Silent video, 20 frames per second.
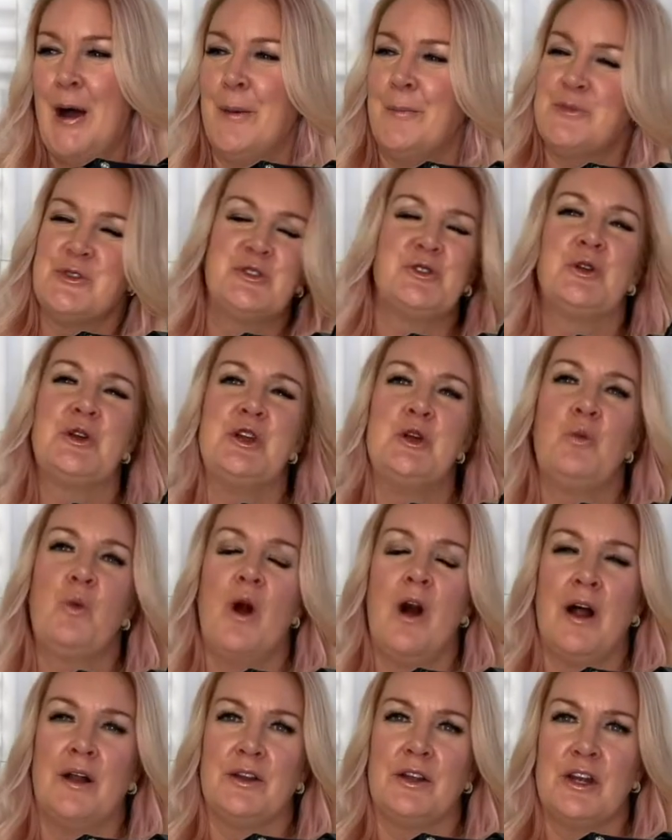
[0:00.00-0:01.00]
So you
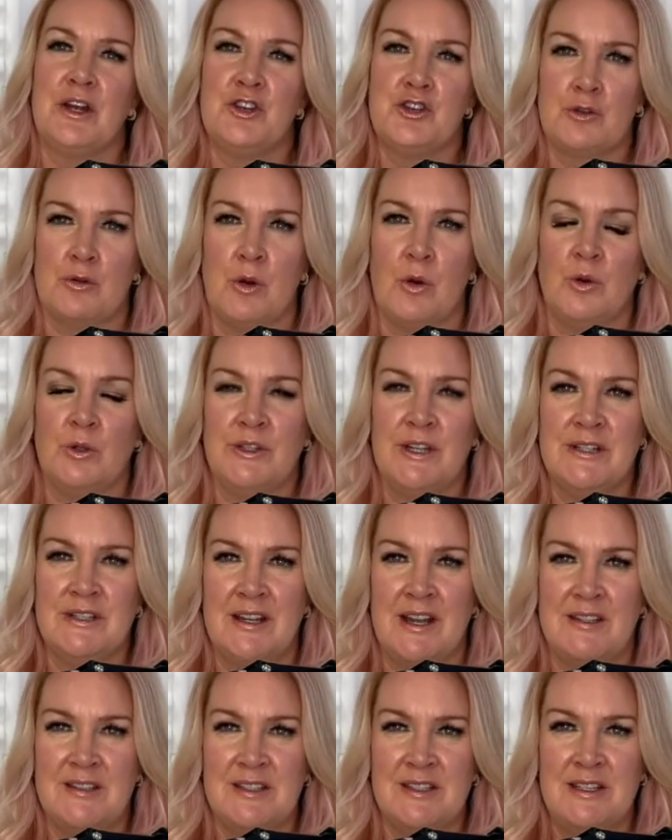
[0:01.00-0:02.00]
want controlled
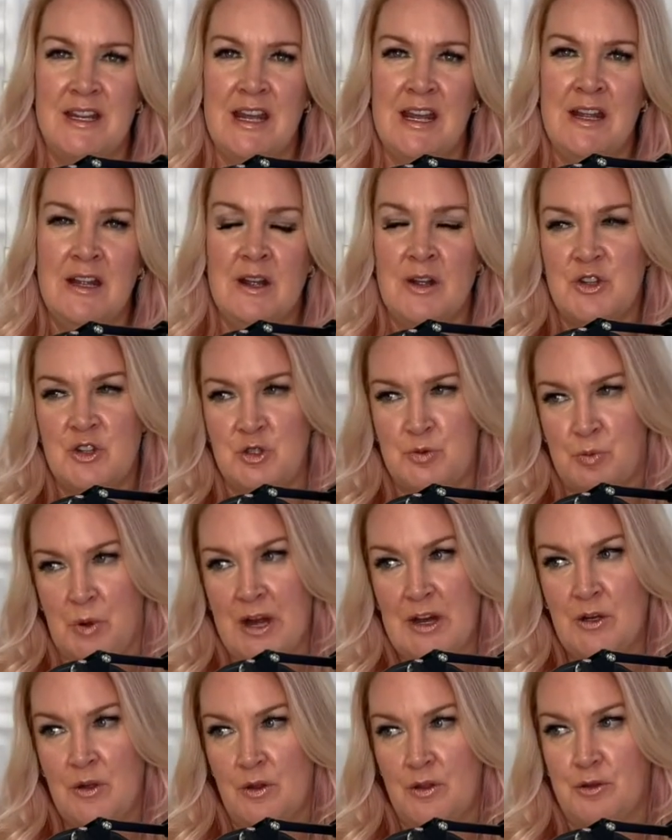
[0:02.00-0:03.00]
intensity
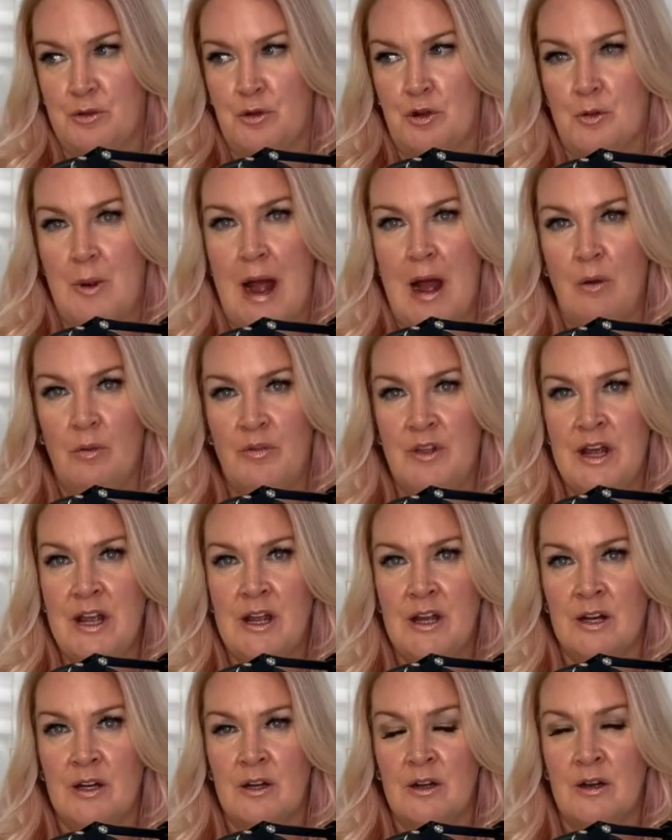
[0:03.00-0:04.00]
sprinkled throughout the
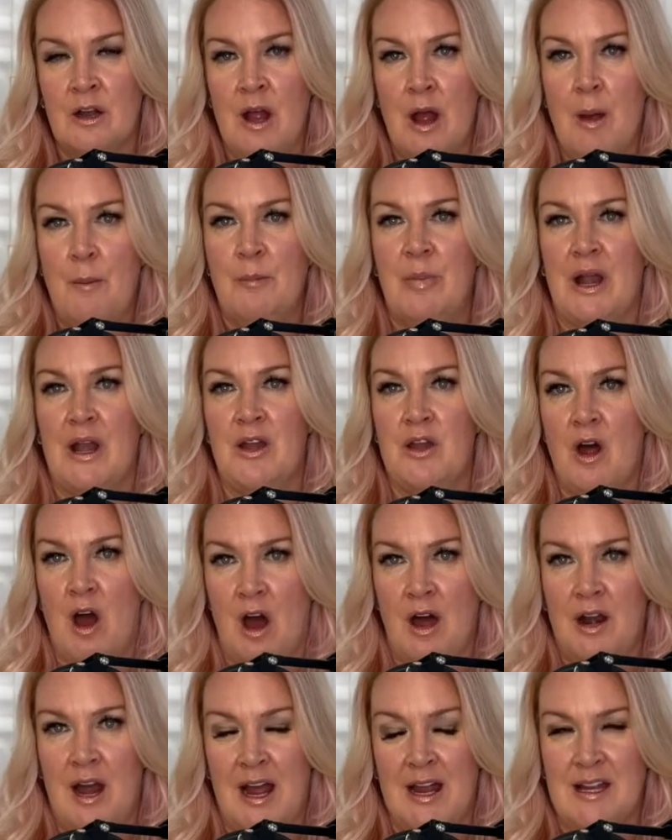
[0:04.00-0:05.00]
year, but
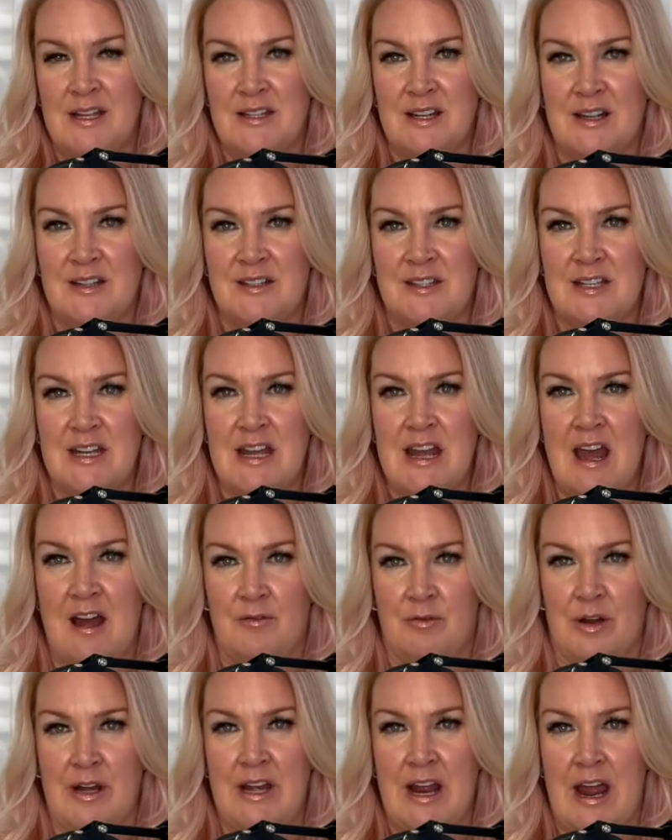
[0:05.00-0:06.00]
not high intensity
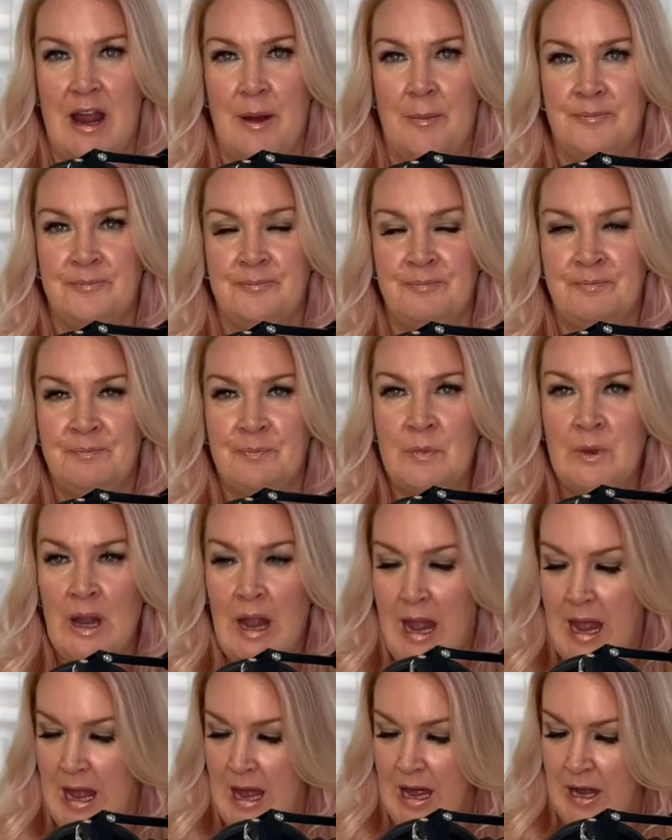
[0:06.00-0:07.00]
every day.
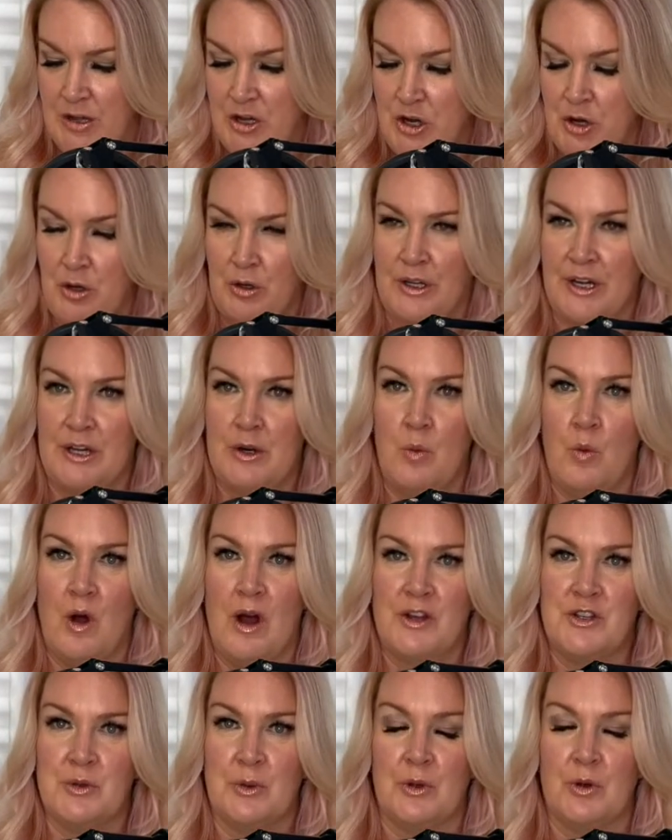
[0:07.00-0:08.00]
And you're going to
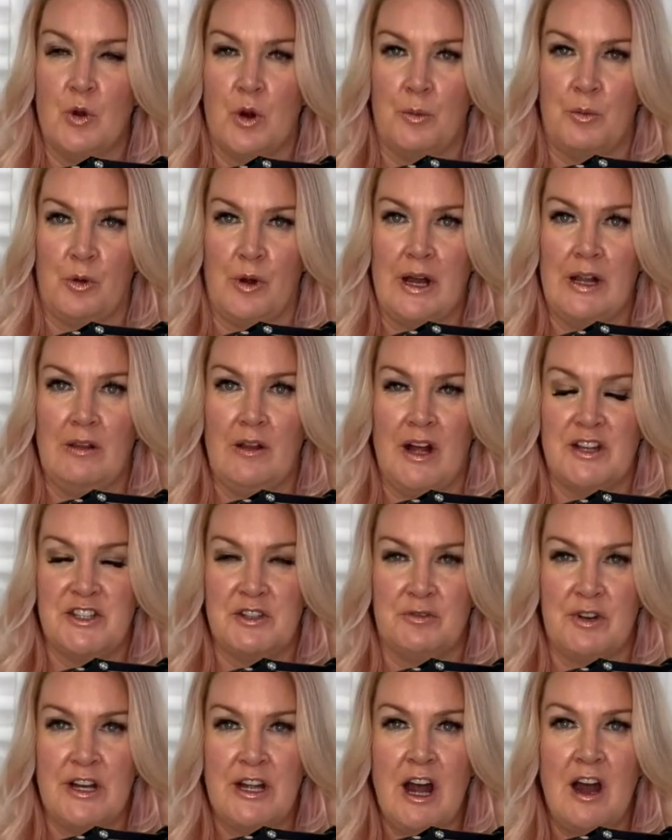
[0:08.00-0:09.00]
want to incorporate lots
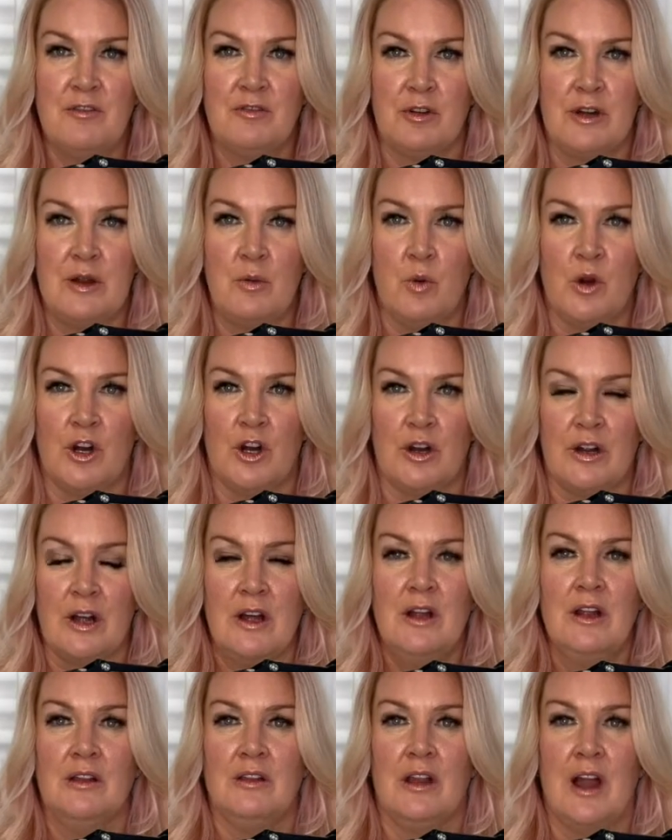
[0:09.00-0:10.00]
of recovery work
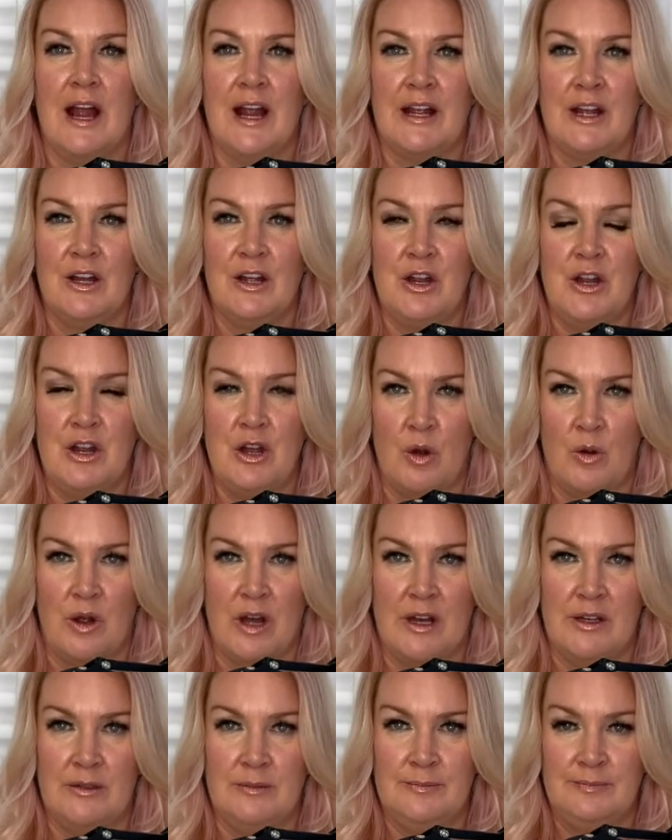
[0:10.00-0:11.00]
like
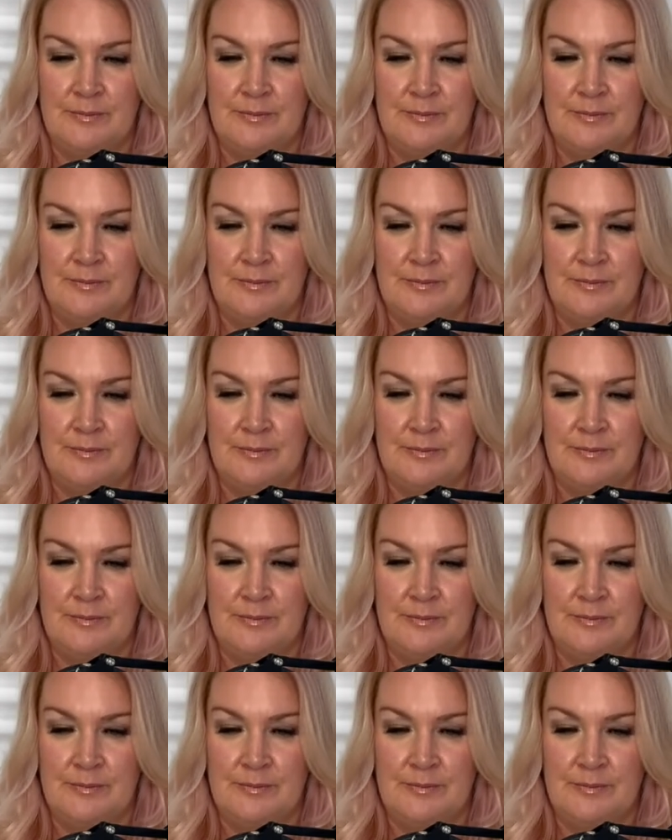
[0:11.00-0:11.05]
yoga,